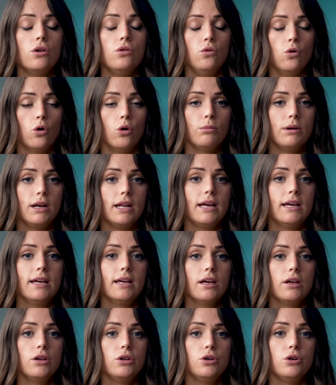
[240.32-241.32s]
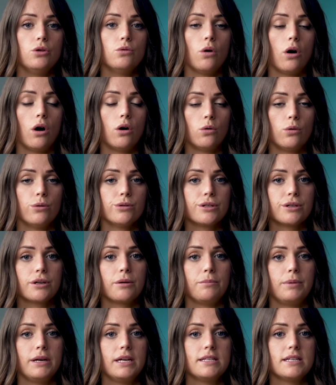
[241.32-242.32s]
Normally, you are also
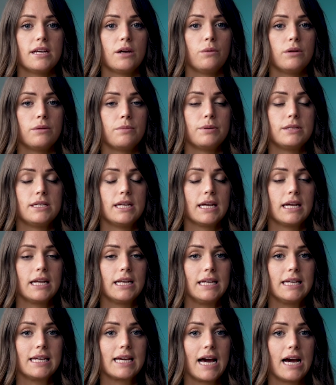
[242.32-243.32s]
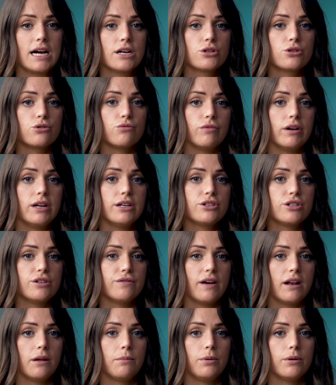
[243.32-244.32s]
competing with particularly cash-rich
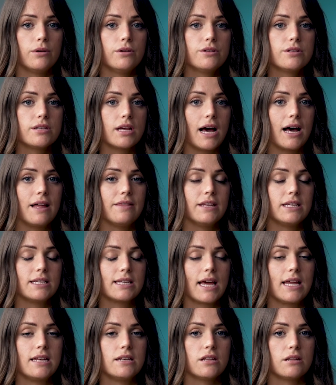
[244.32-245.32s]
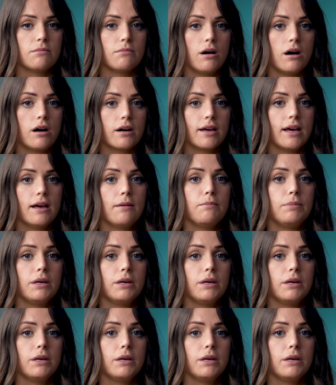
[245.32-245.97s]
developers at this end of the market.